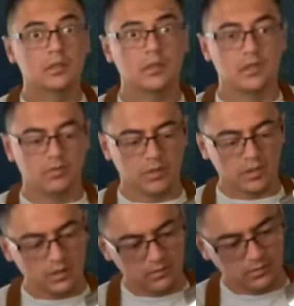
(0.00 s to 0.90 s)
here we
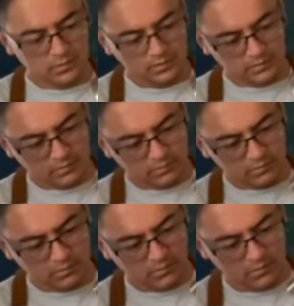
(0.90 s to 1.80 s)
go,
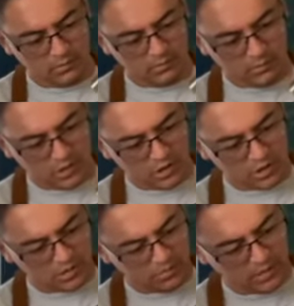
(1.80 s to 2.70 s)

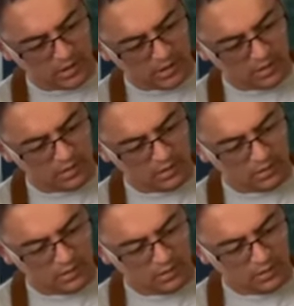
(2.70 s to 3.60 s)
much better.
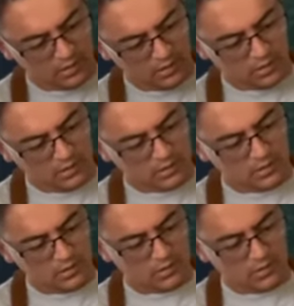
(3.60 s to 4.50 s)

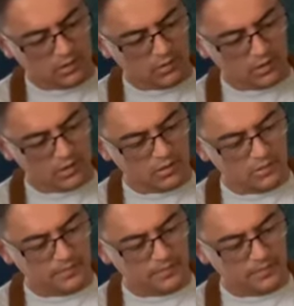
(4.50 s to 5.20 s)
So there we go,